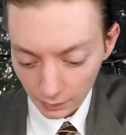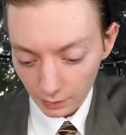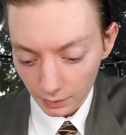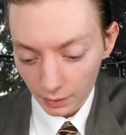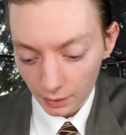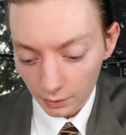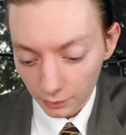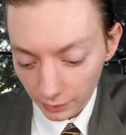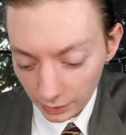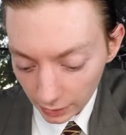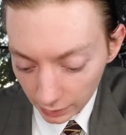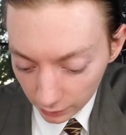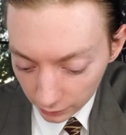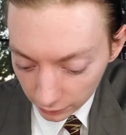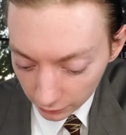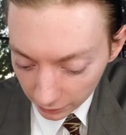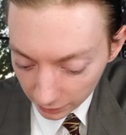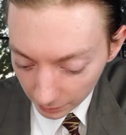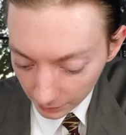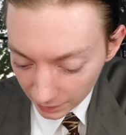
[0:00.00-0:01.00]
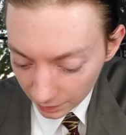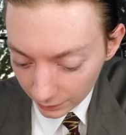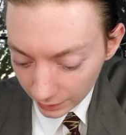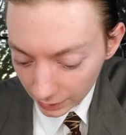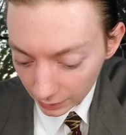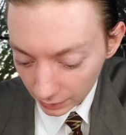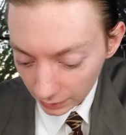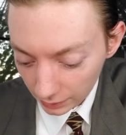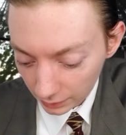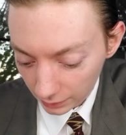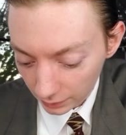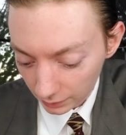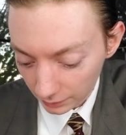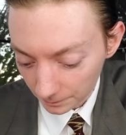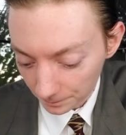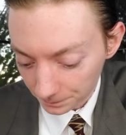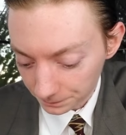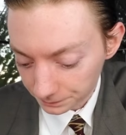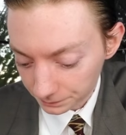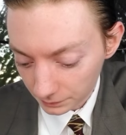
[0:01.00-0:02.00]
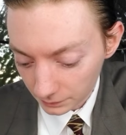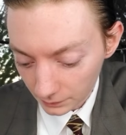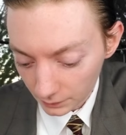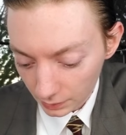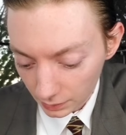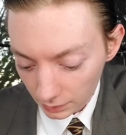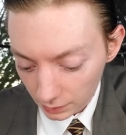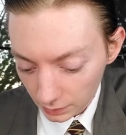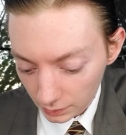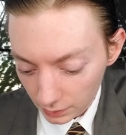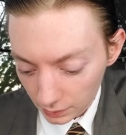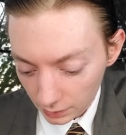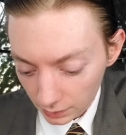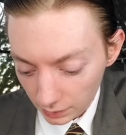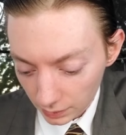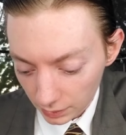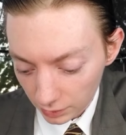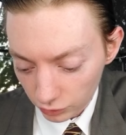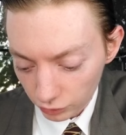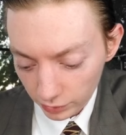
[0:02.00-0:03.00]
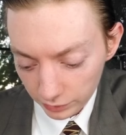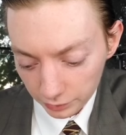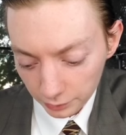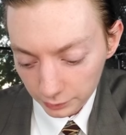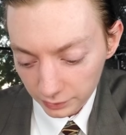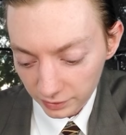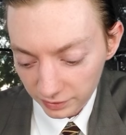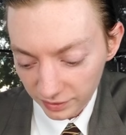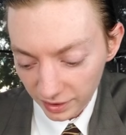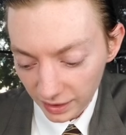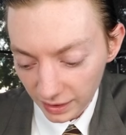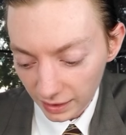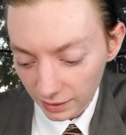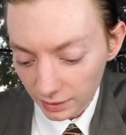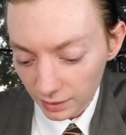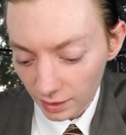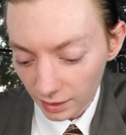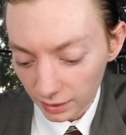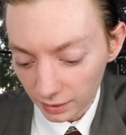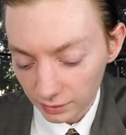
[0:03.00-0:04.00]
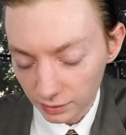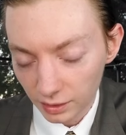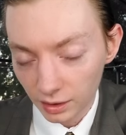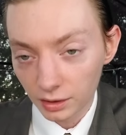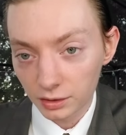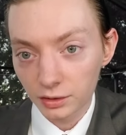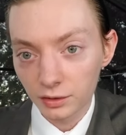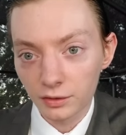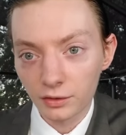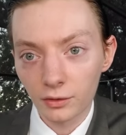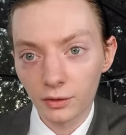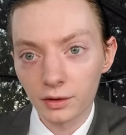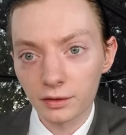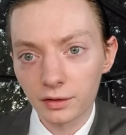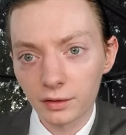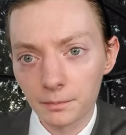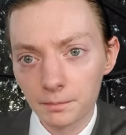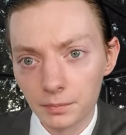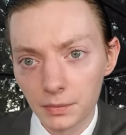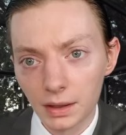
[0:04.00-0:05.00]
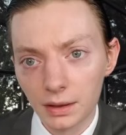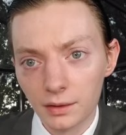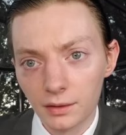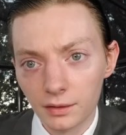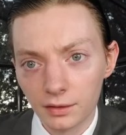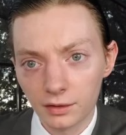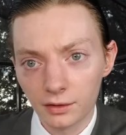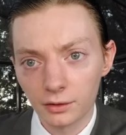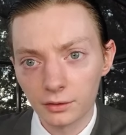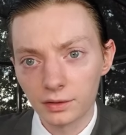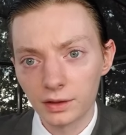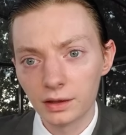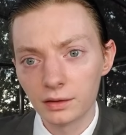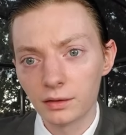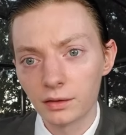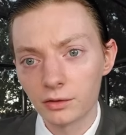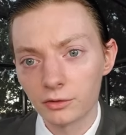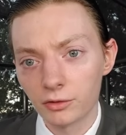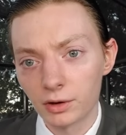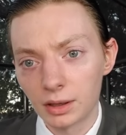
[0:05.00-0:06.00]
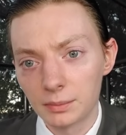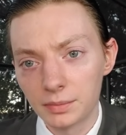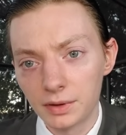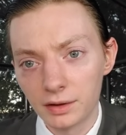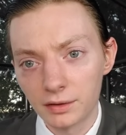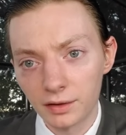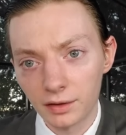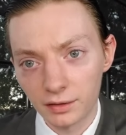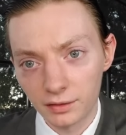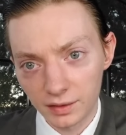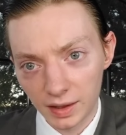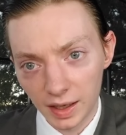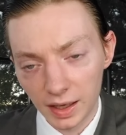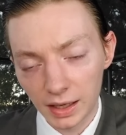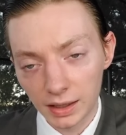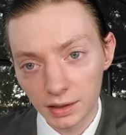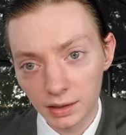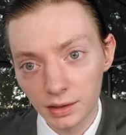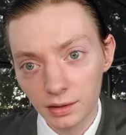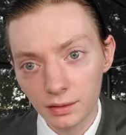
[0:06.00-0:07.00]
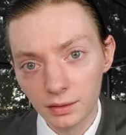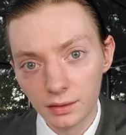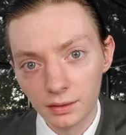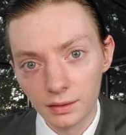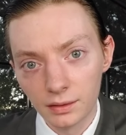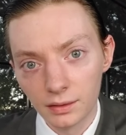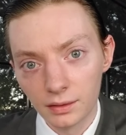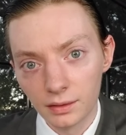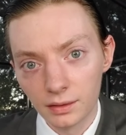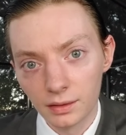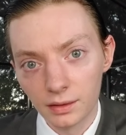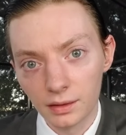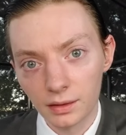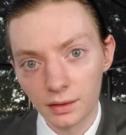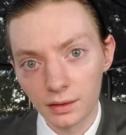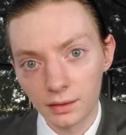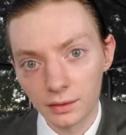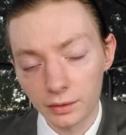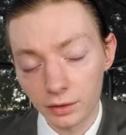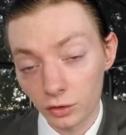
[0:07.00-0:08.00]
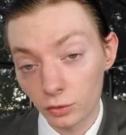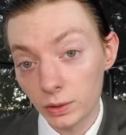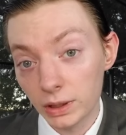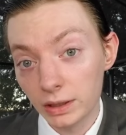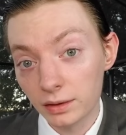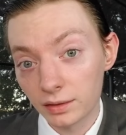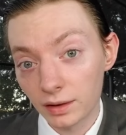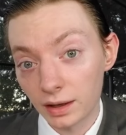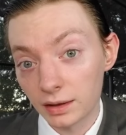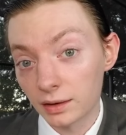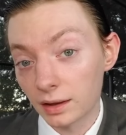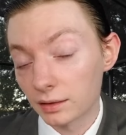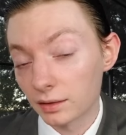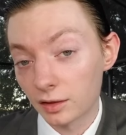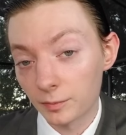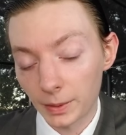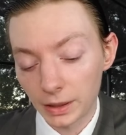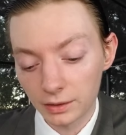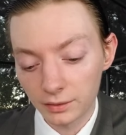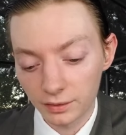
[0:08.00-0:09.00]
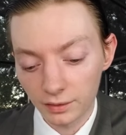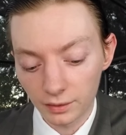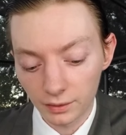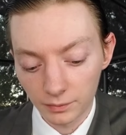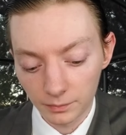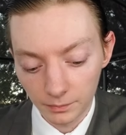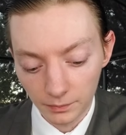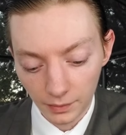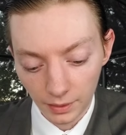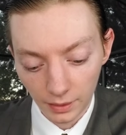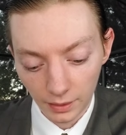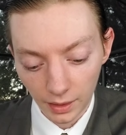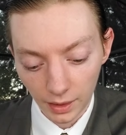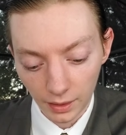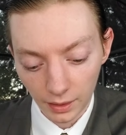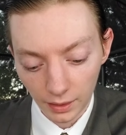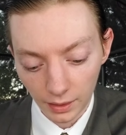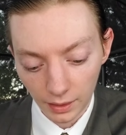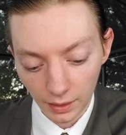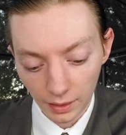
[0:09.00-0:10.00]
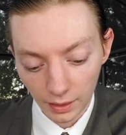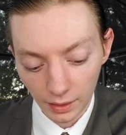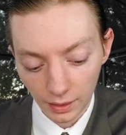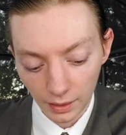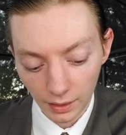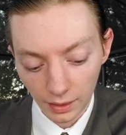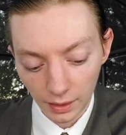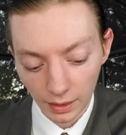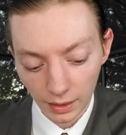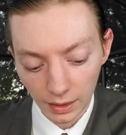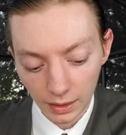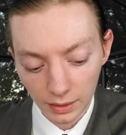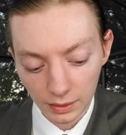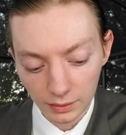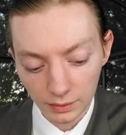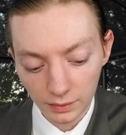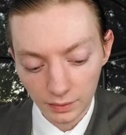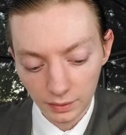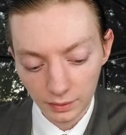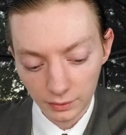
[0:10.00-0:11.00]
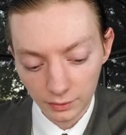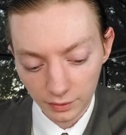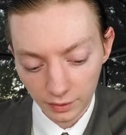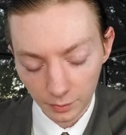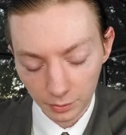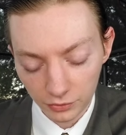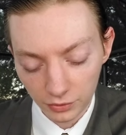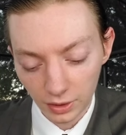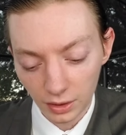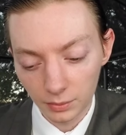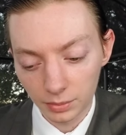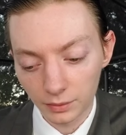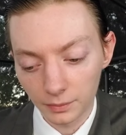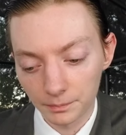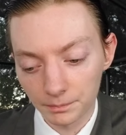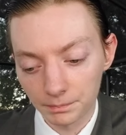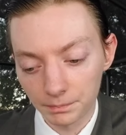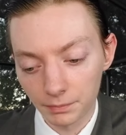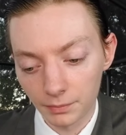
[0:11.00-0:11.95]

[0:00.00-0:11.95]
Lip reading: I know, I gotta do some cleaning. It's drizzled in tangy hot honey sauce. So they describe this as tangy, sweet, and then spicy. And here's the problem.